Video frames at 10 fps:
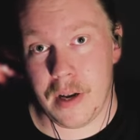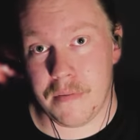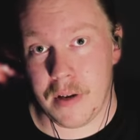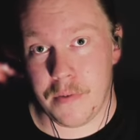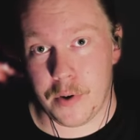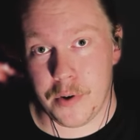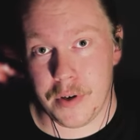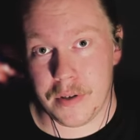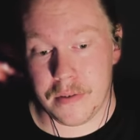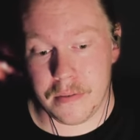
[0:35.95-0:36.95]
I've never heard
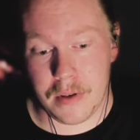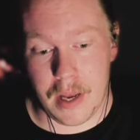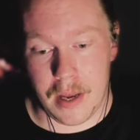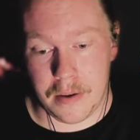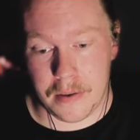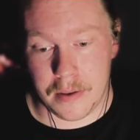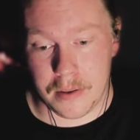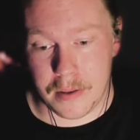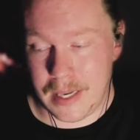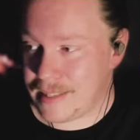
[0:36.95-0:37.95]
it, and
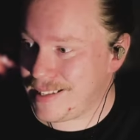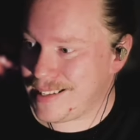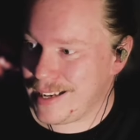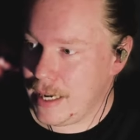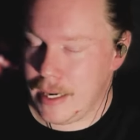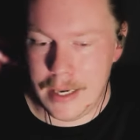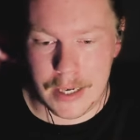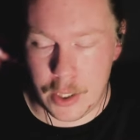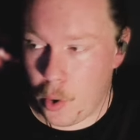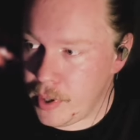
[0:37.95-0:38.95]
let's
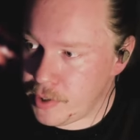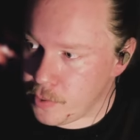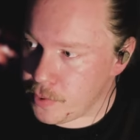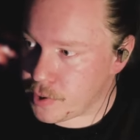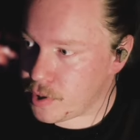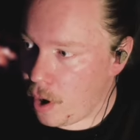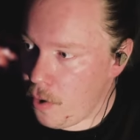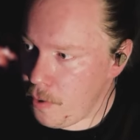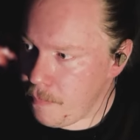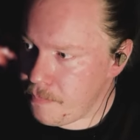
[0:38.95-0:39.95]
go into the
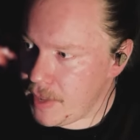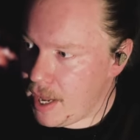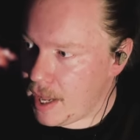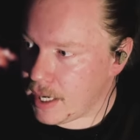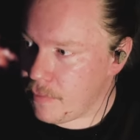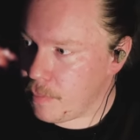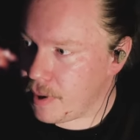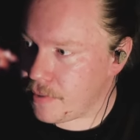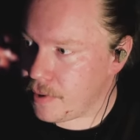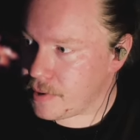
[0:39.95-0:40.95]
song. I'll give you my
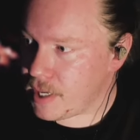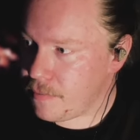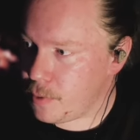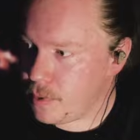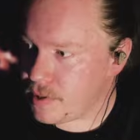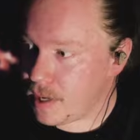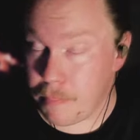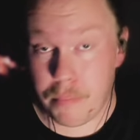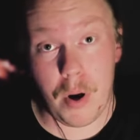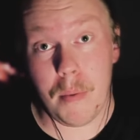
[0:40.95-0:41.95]
thoughts afterwards. I'll
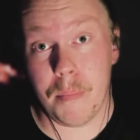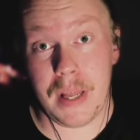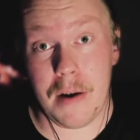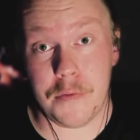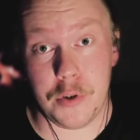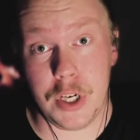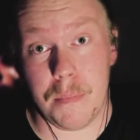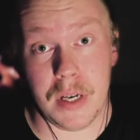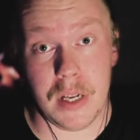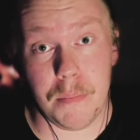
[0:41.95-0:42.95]
probably have to chip
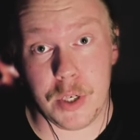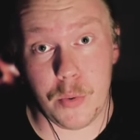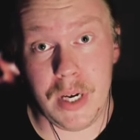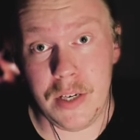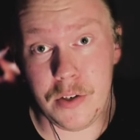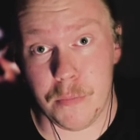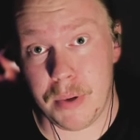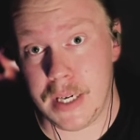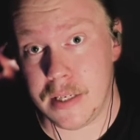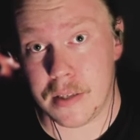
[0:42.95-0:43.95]
in between to
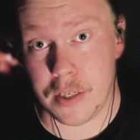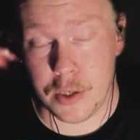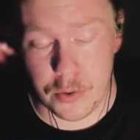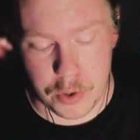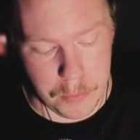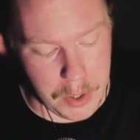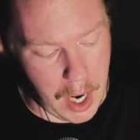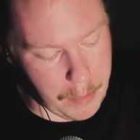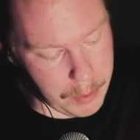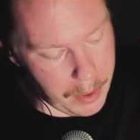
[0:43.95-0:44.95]
please the YouTube
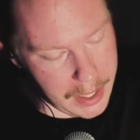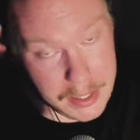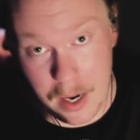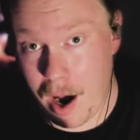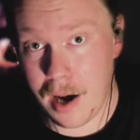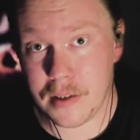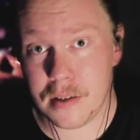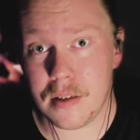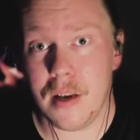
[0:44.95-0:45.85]
copyright gods.